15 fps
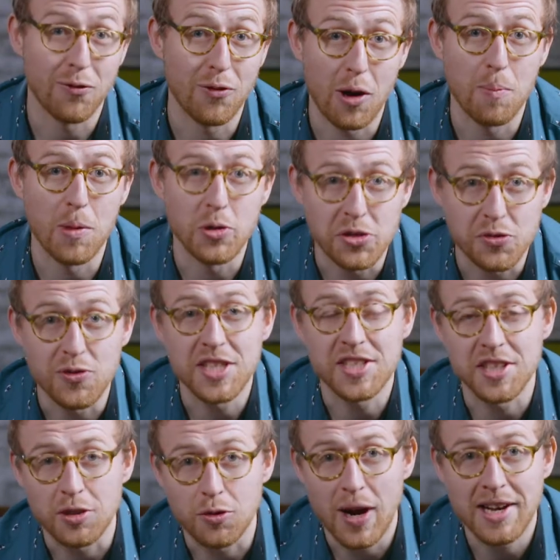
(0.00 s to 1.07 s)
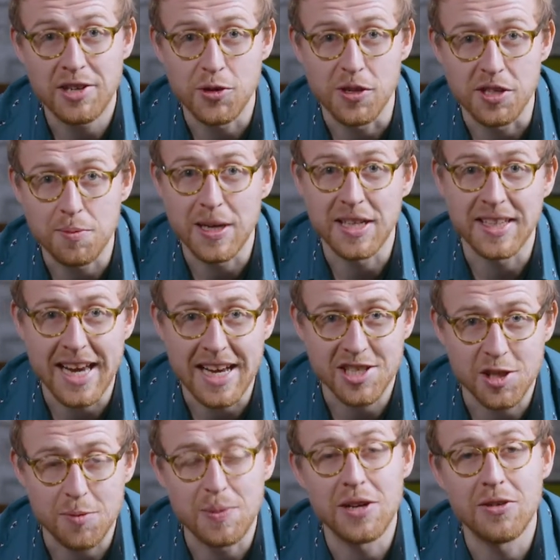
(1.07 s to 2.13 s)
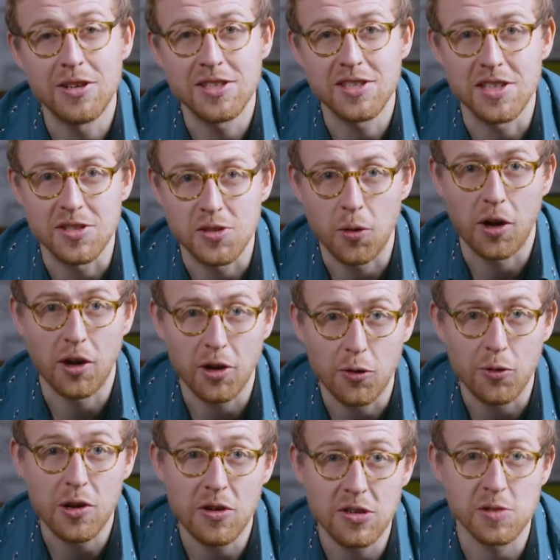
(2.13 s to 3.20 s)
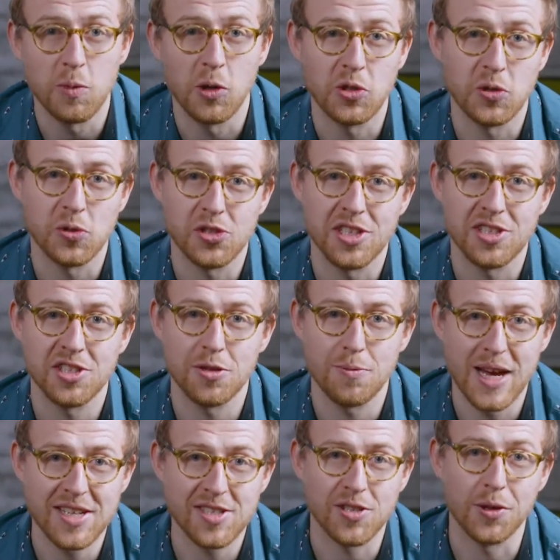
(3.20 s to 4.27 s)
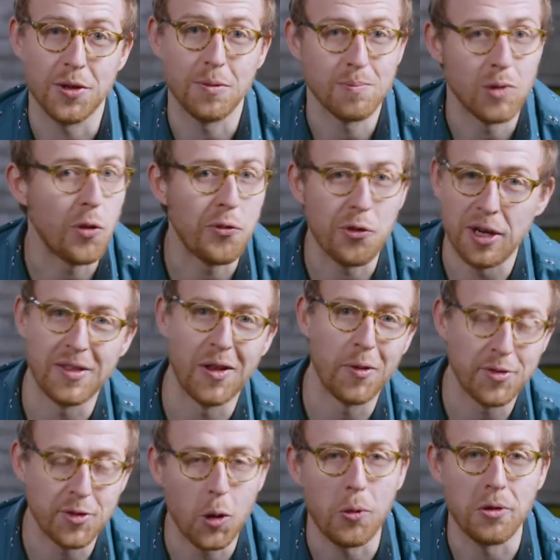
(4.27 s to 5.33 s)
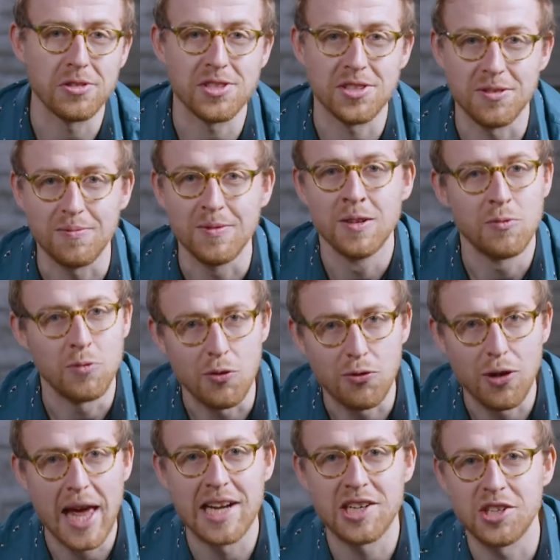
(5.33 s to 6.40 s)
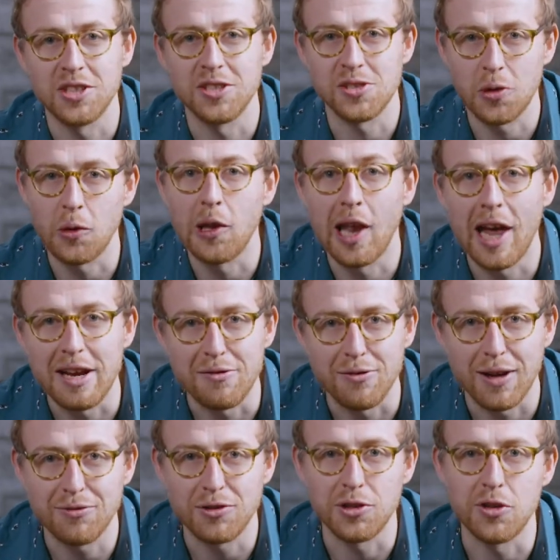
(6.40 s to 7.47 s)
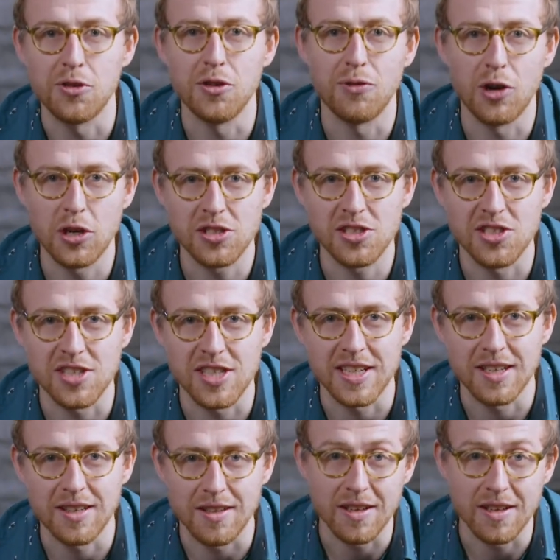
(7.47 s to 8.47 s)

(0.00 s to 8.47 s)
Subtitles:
of our most recent graduates made guest appearances on our careers modules this semester, offering their thoughts and reflections on life after university and